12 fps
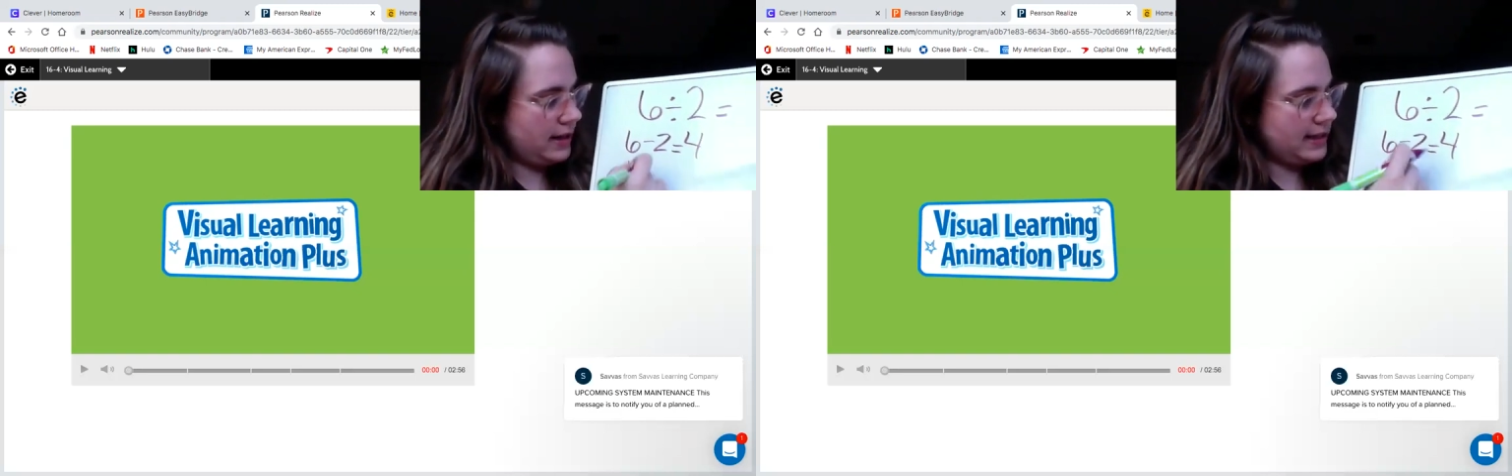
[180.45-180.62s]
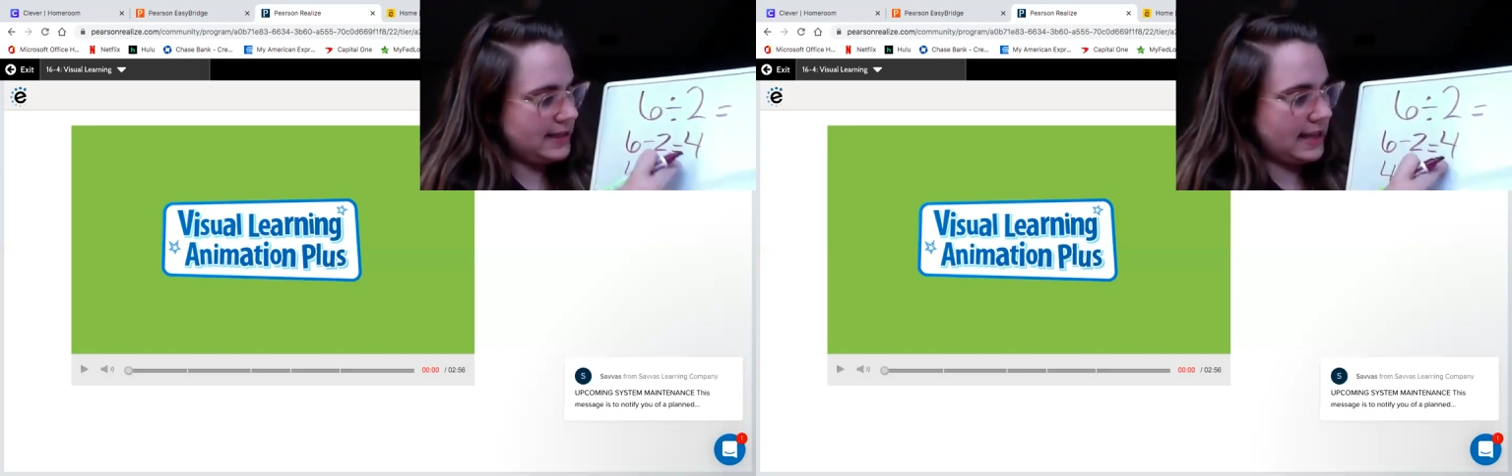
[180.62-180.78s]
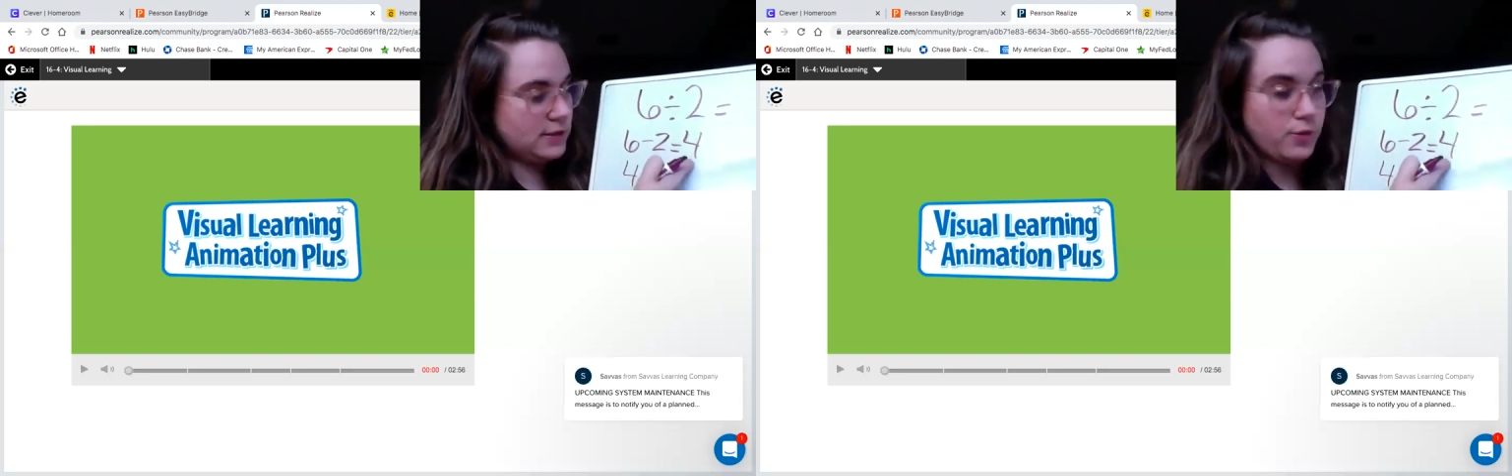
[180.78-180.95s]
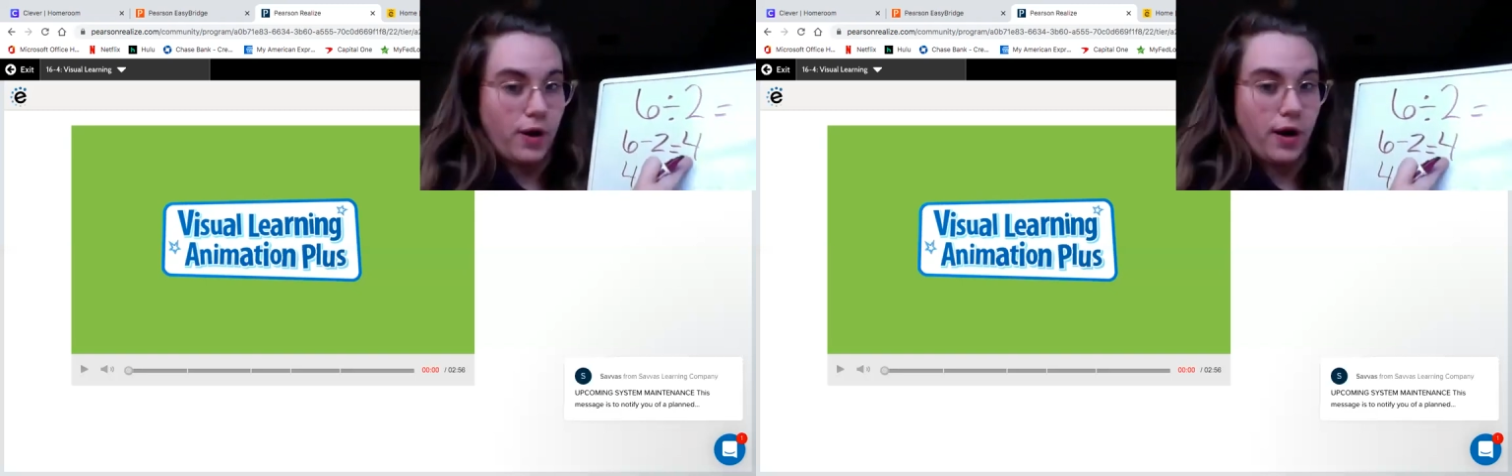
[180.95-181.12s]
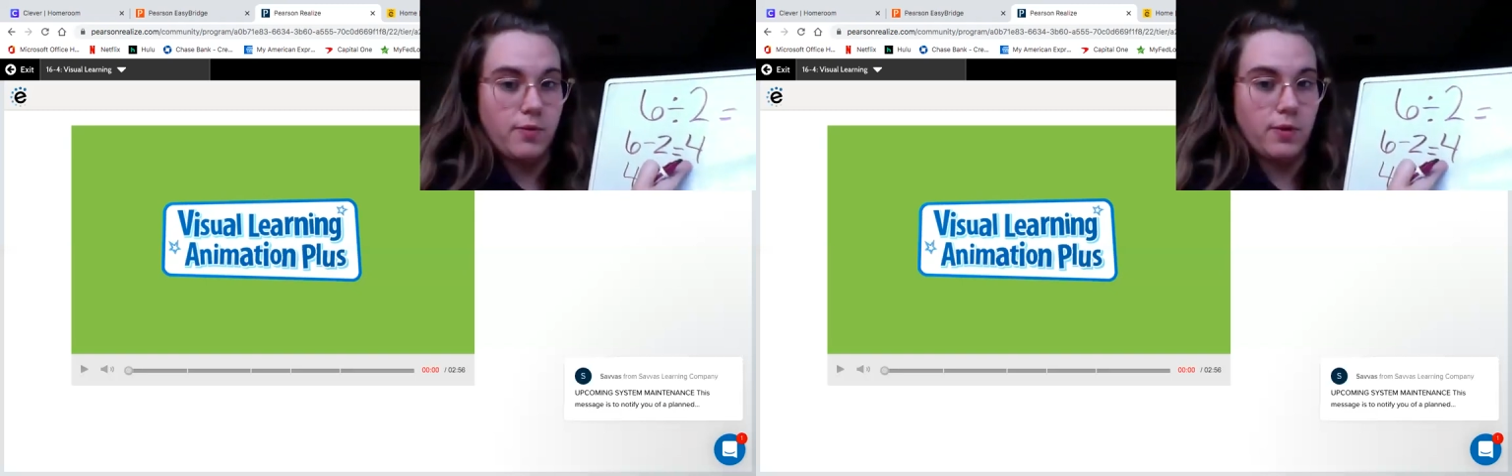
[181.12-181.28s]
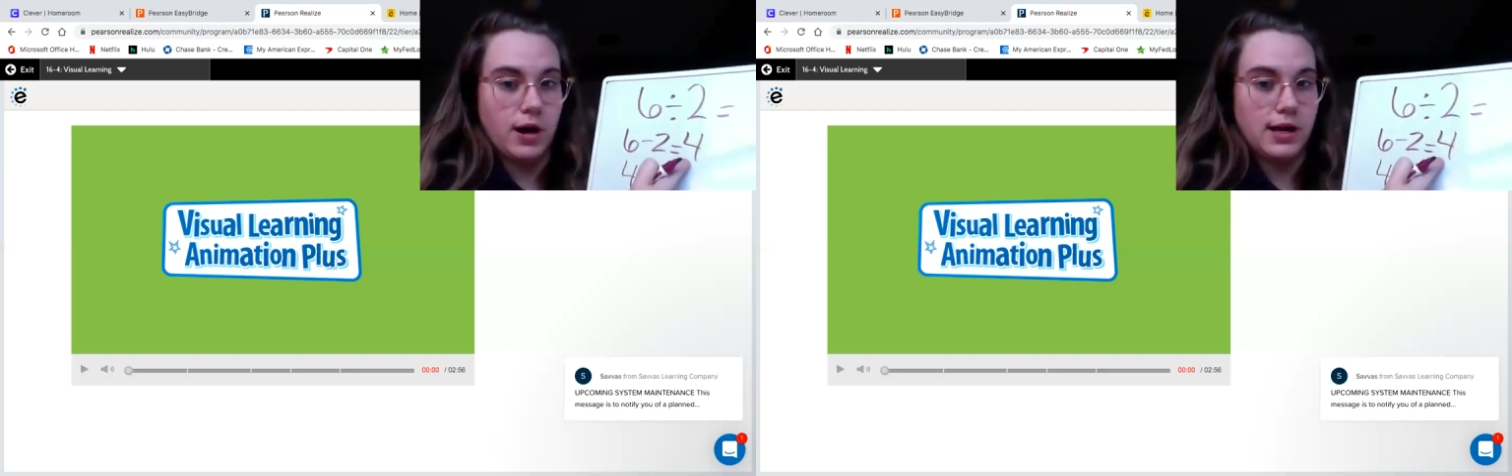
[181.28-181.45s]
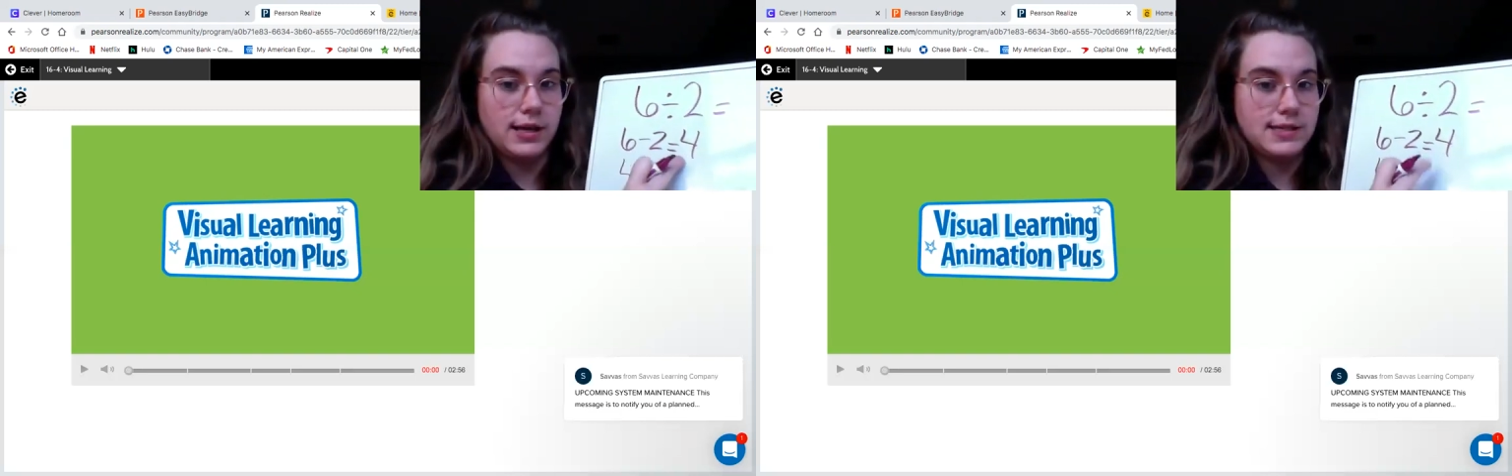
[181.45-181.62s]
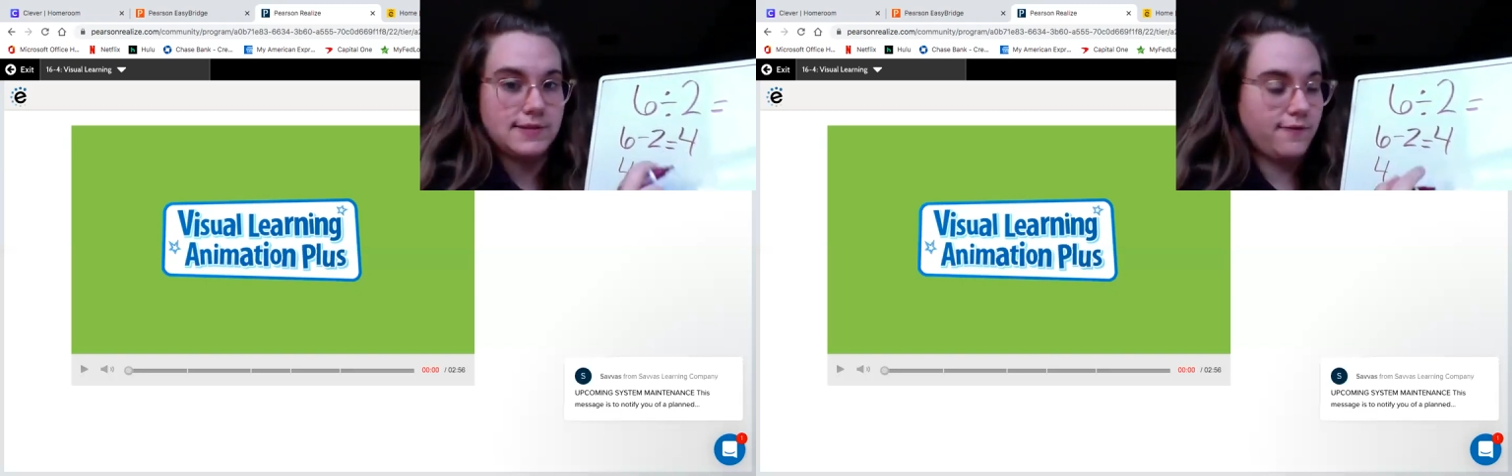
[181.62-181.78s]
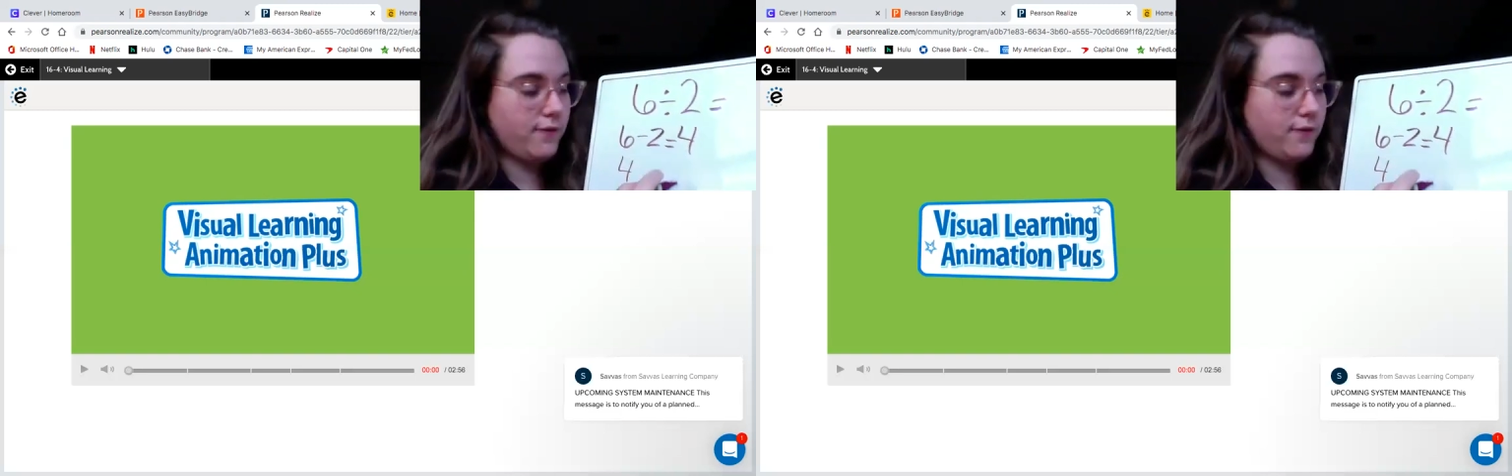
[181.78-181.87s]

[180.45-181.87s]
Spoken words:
because that's where I was.